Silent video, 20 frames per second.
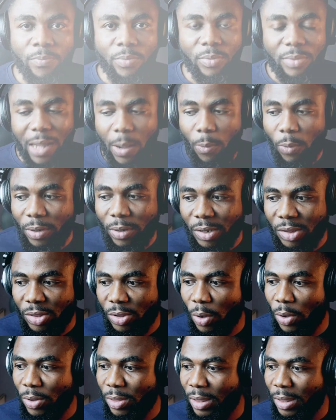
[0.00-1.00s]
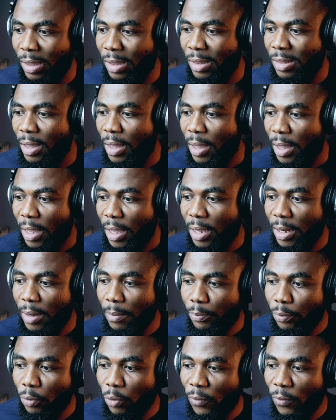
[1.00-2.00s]
Now, what this does is it
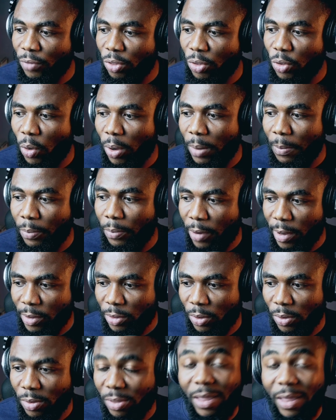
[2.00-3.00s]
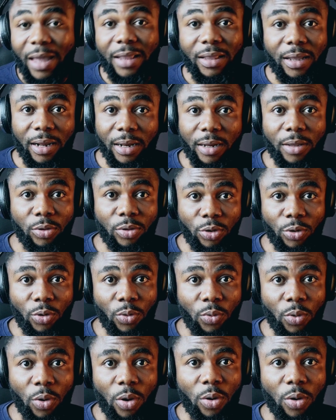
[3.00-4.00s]
improves your impressions and click
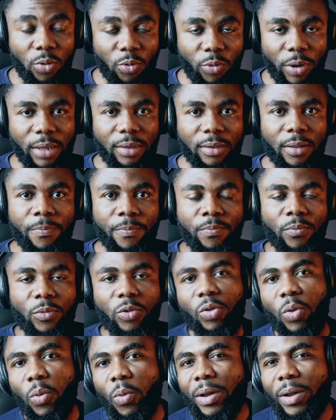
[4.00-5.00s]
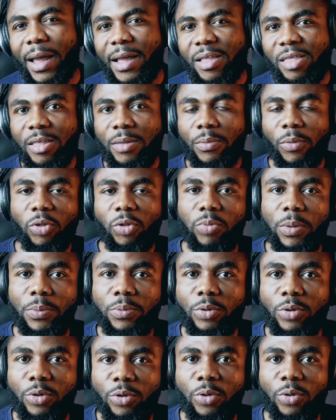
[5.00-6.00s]
through rate. So, what I see most
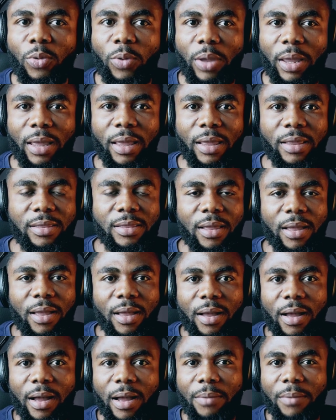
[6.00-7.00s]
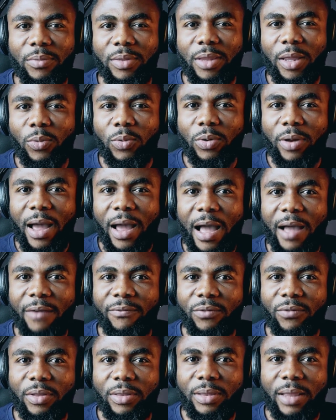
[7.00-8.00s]
people do is um, they would
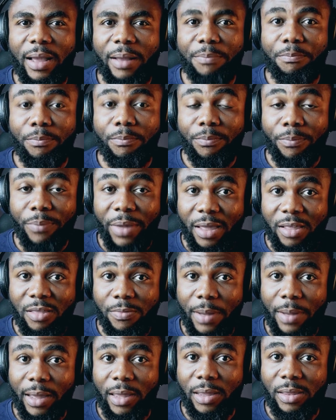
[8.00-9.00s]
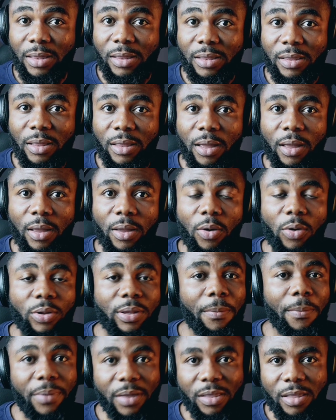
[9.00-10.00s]
have their base packages or
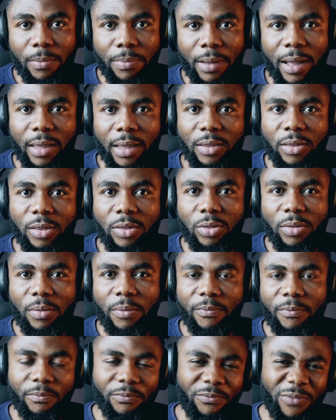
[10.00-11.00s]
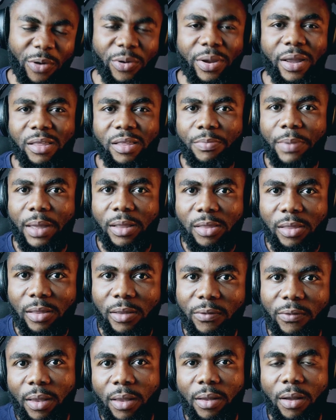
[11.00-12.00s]
their basic packages very
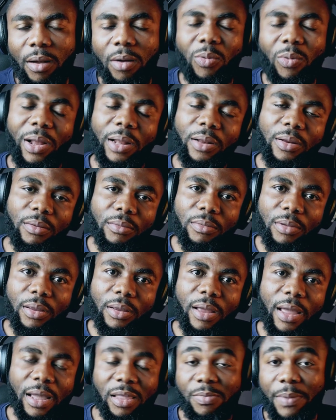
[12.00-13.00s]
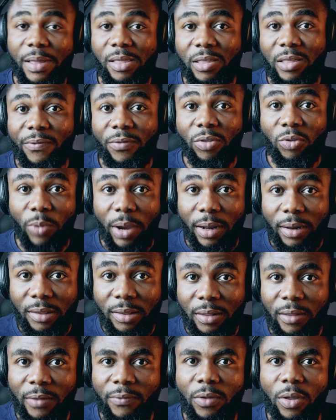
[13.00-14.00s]
expensive. Well, expensive is
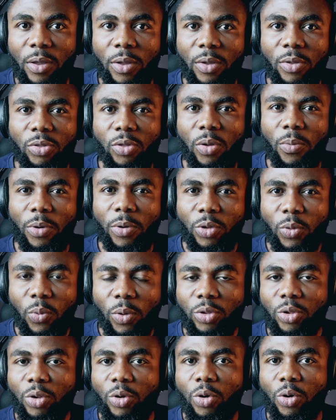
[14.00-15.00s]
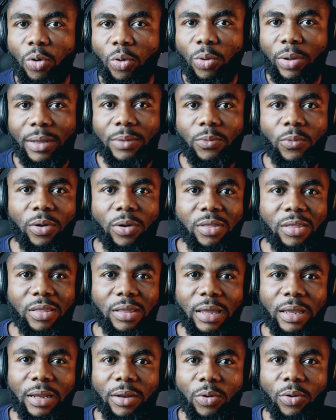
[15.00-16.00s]
relative. So, but you want to look at what's
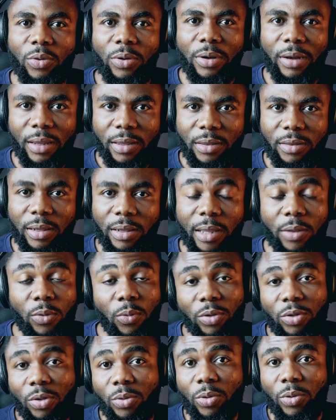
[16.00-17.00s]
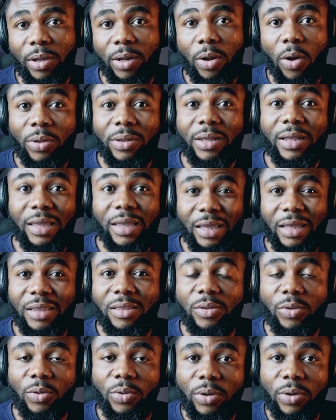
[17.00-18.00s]
in your niche. Like you want to look at other
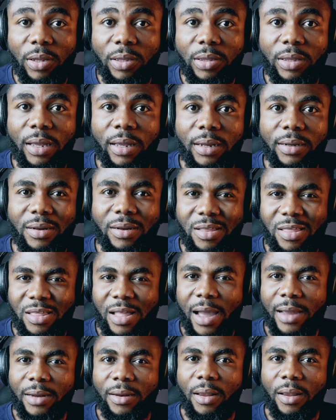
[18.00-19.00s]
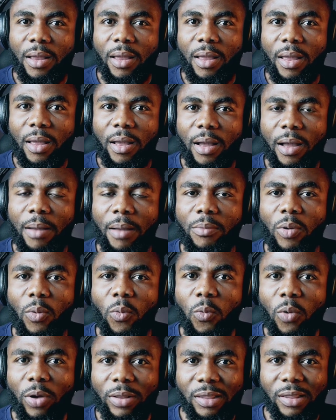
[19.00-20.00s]
gigs in your niche and decide um,
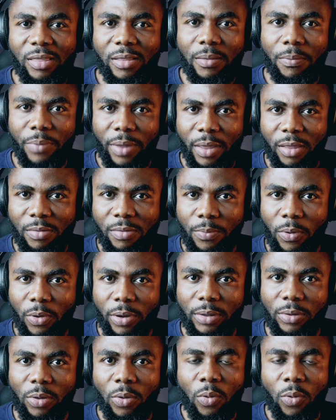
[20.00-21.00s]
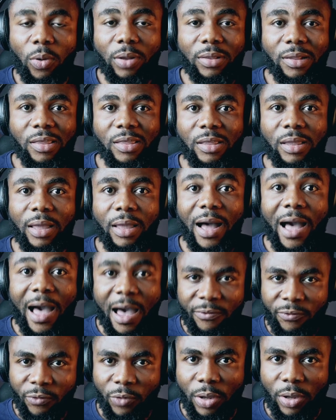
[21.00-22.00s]
what is the base point or what is the
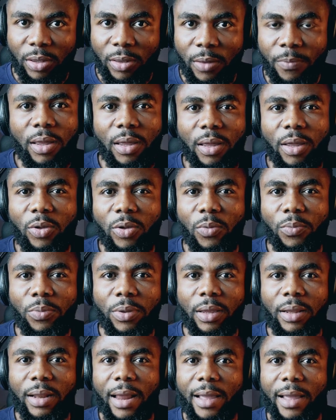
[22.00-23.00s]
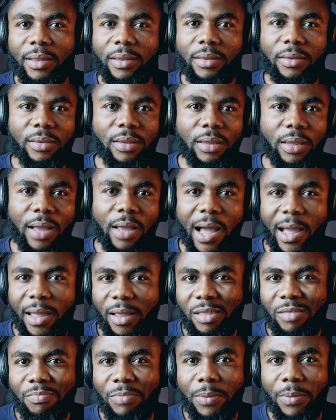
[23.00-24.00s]
average. It could be like the
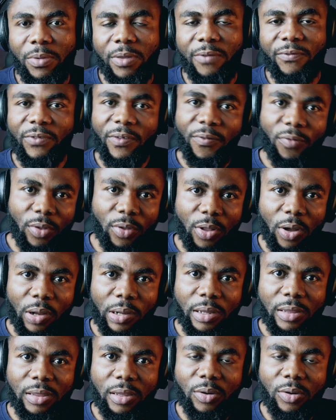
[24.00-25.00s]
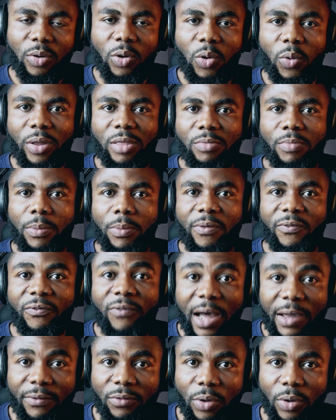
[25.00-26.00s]
highest maybe fifty dollars and the lowest maybe
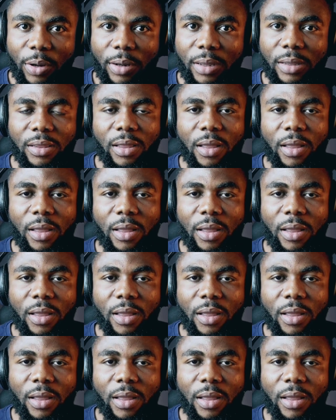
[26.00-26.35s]
five dollars.